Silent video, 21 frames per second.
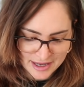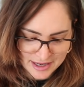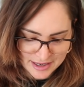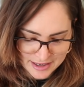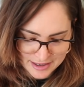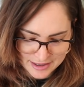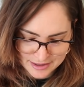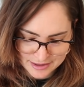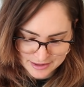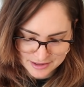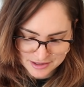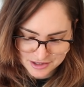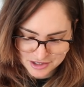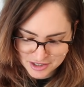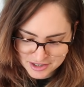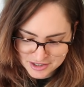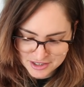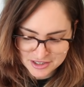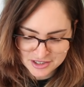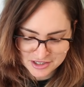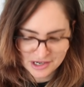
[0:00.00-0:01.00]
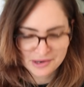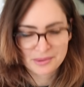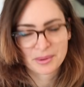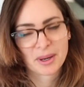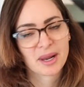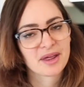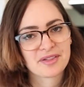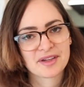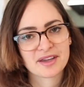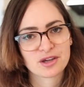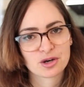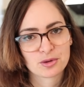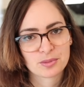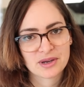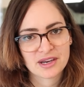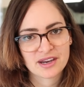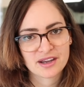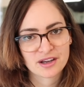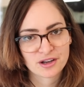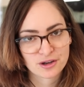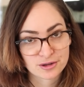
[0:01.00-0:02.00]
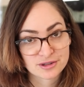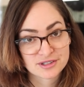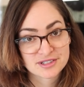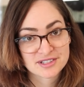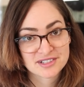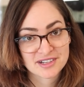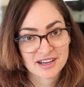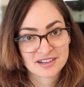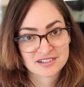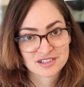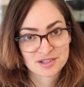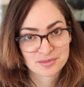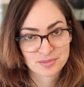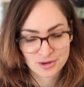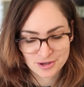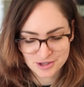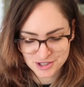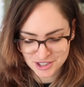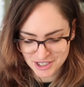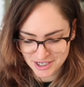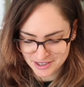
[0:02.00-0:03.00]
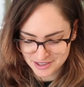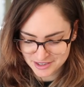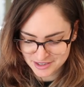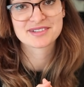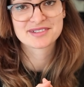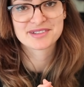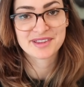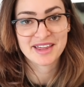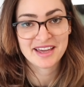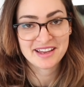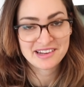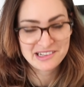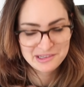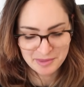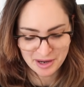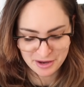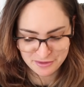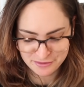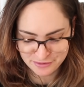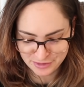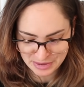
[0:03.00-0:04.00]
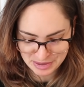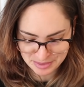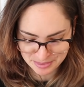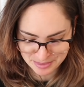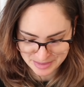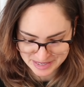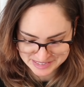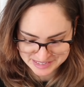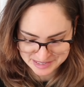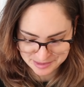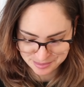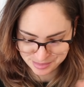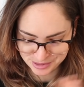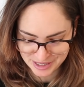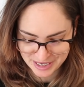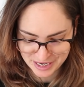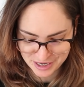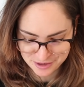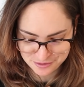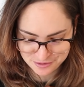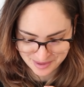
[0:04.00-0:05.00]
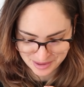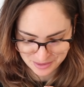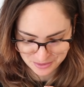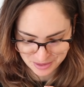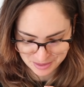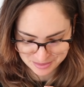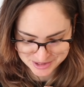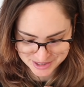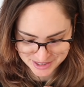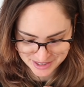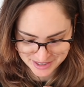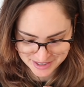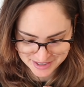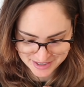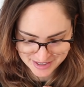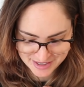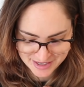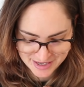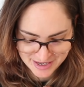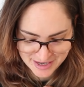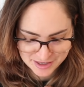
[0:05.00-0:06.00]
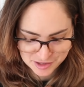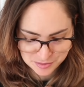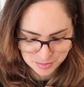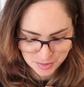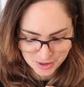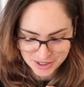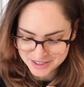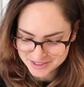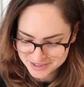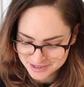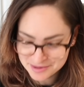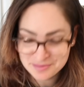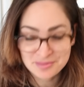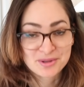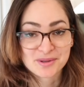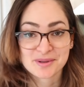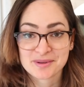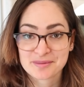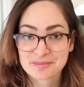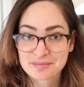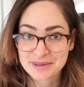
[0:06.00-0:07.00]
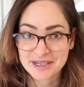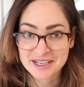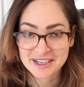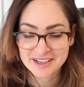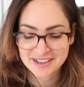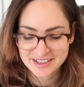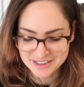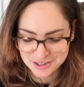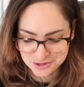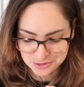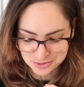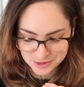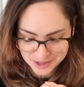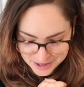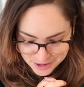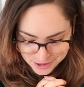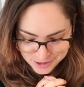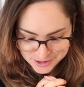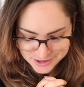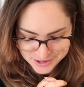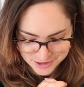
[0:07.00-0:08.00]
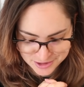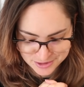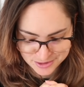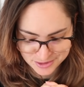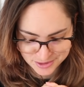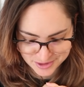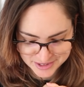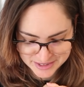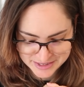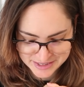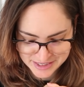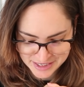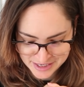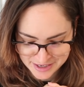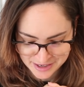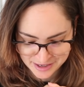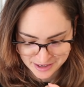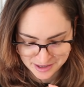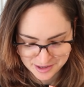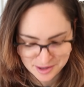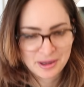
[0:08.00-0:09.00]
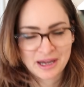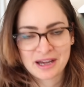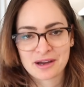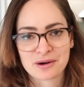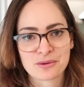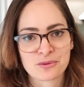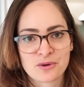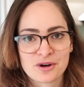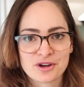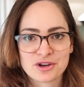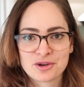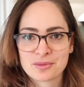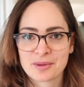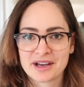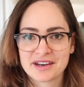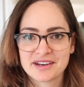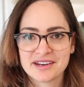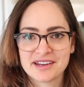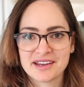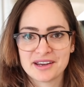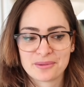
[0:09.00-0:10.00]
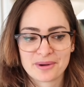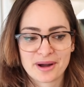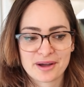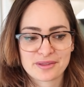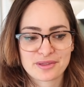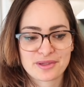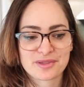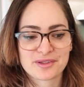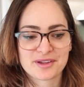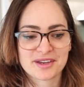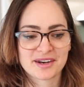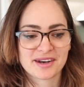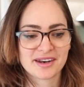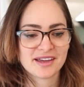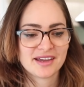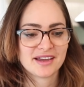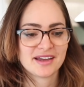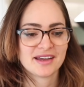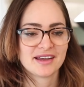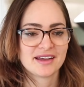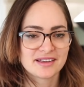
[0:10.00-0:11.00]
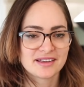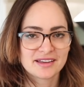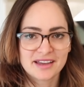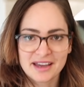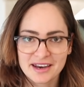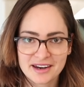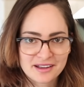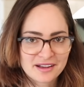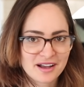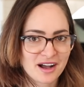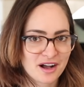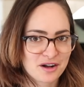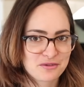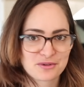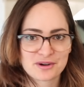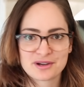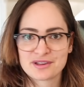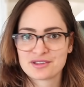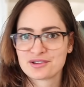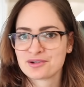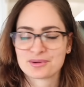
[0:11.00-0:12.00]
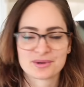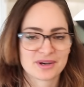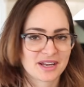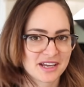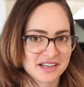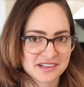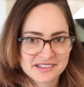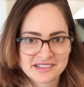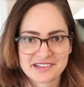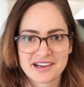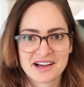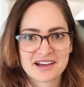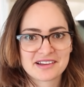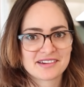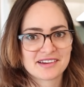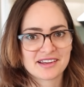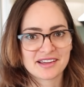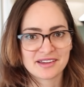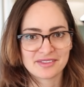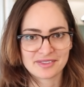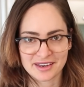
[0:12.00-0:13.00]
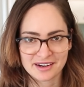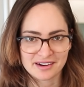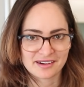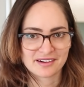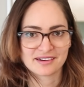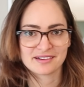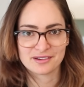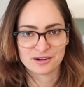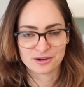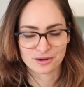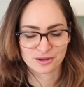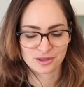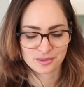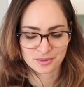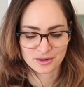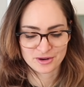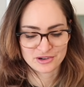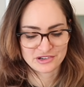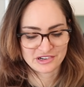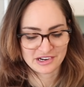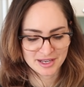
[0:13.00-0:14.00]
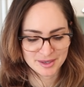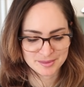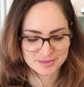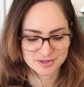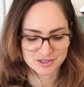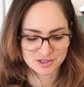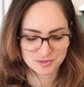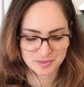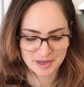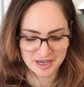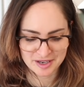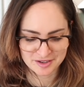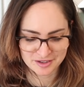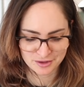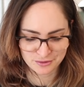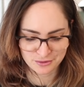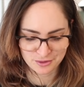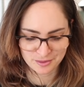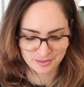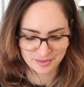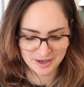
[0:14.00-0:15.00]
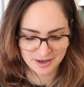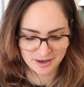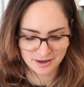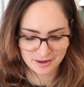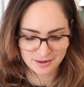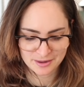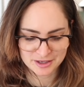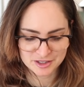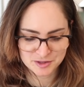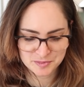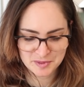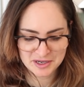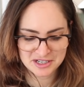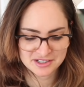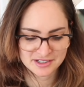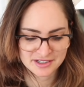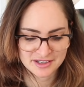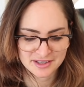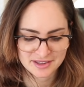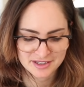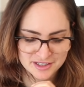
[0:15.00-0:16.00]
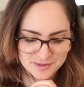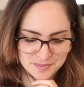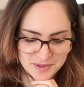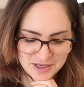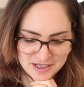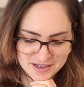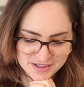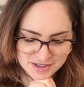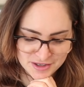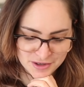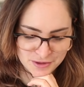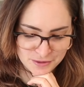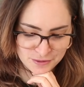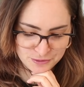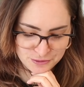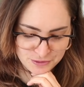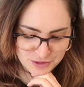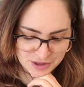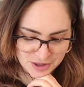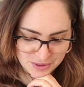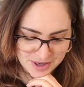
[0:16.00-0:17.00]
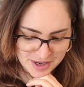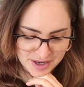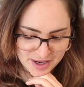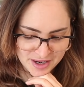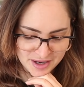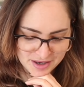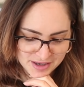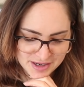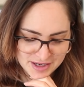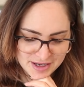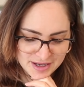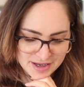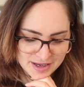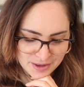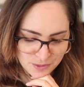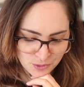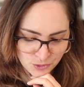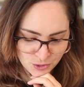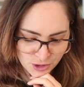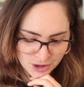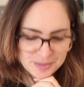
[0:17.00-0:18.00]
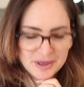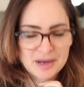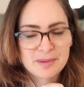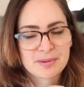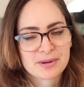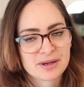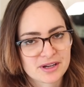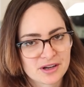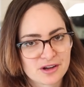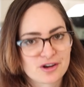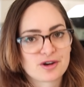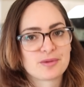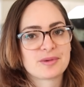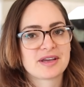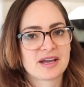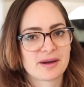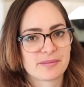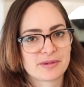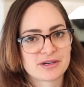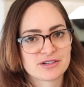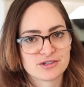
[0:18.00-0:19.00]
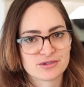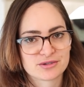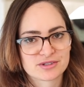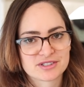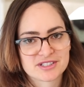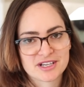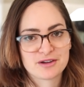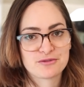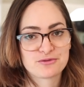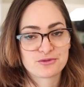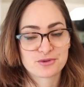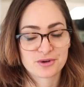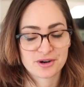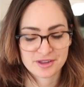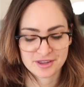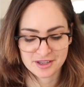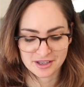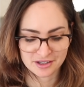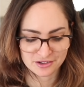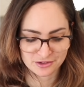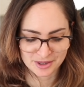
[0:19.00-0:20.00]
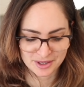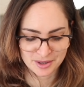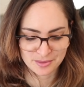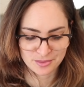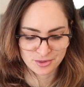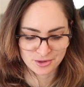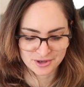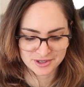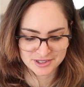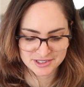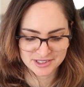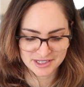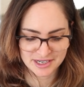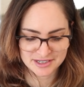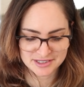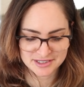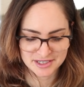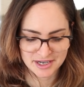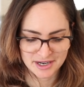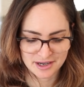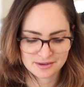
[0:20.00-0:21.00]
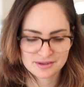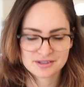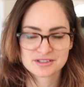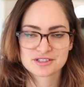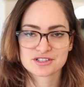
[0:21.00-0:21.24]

And just in general, I think it'll be a good start to the project. So that is my very messy plan for my website. It's pretty simple, but it's really good to do this thinking about what you might need rather than getting halfway through or like starting and then, you know, the project keeps expanding from there. Especially this piece of figuring out what people are going to be coming to your site for, I think is really important to get down.